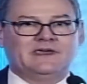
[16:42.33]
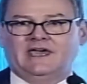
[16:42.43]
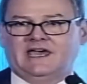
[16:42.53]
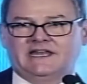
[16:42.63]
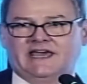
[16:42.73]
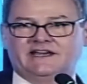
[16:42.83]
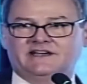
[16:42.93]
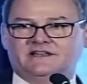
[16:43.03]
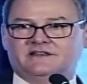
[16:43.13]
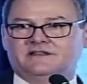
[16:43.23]
and edit
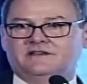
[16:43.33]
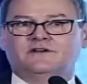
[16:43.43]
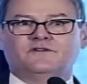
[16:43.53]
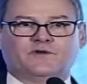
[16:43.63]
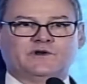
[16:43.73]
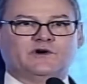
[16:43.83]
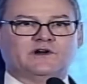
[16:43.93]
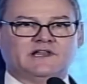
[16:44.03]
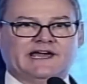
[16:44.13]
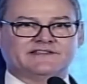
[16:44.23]
it for your
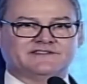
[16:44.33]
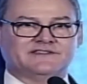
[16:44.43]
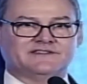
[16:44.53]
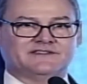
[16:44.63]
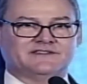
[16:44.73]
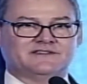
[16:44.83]
classes.